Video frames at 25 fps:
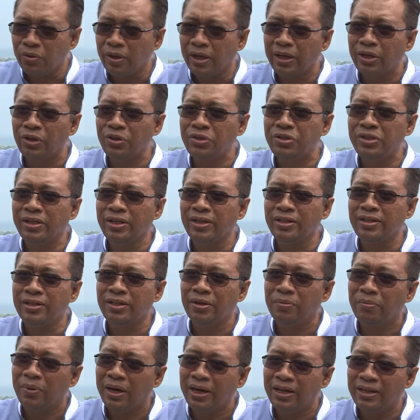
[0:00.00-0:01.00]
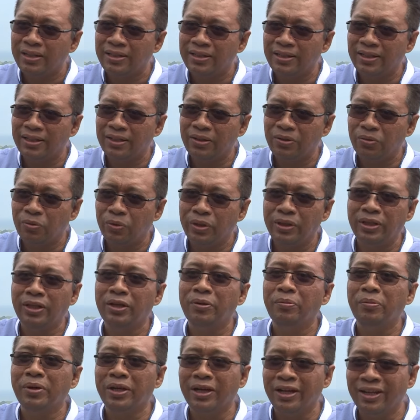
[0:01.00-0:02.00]
You cannot change the mindset
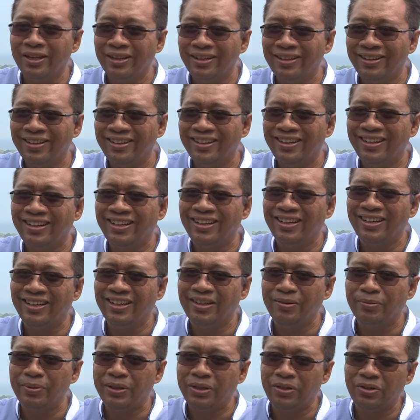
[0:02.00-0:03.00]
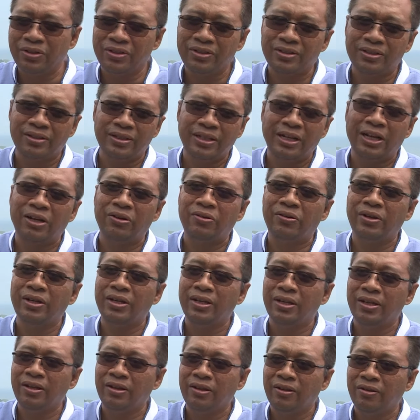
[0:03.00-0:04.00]
within a minute uh, because they're
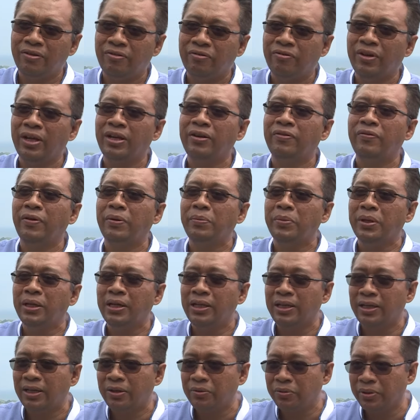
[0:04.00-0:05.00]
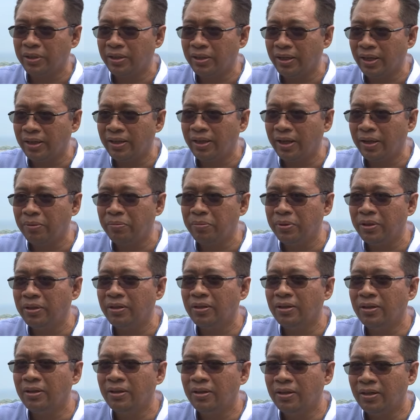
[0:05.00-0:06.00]
already very familiar with that habit.
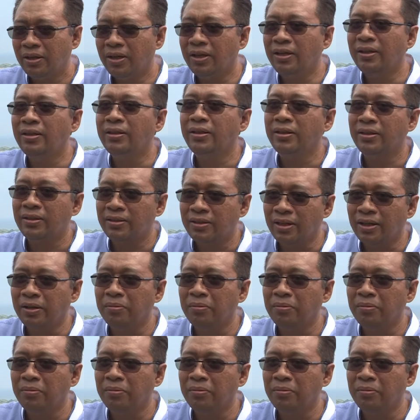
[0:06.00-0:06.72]
Uh, it takes